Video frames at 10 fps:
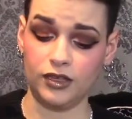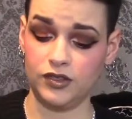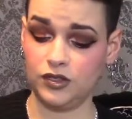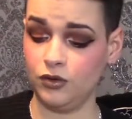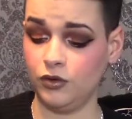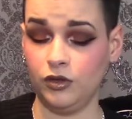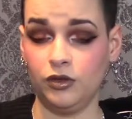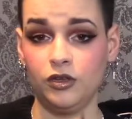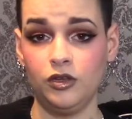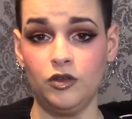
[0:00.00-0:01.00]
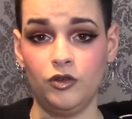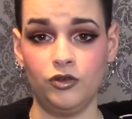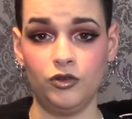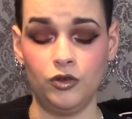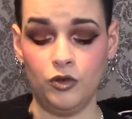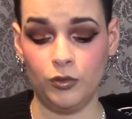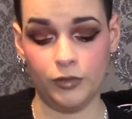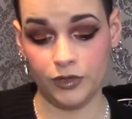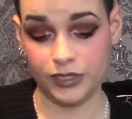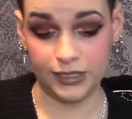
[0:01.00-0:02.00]
So you can do
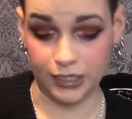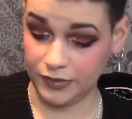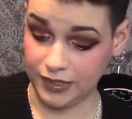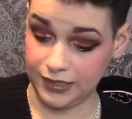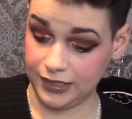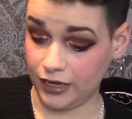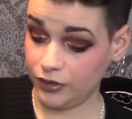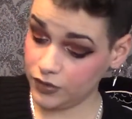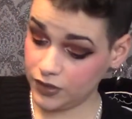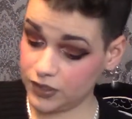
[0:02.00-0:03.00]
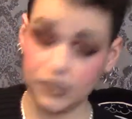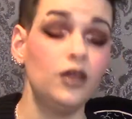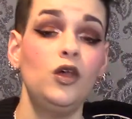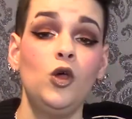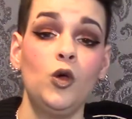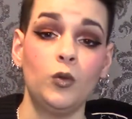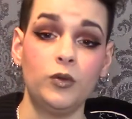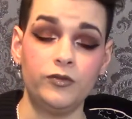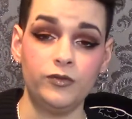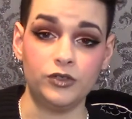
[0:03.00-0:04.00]
numerous types of styles
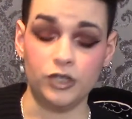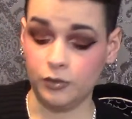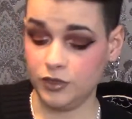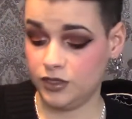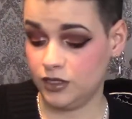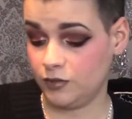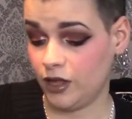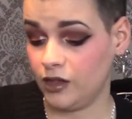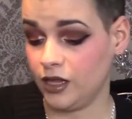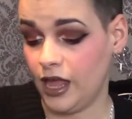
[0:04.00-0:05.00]
with your turbans as well.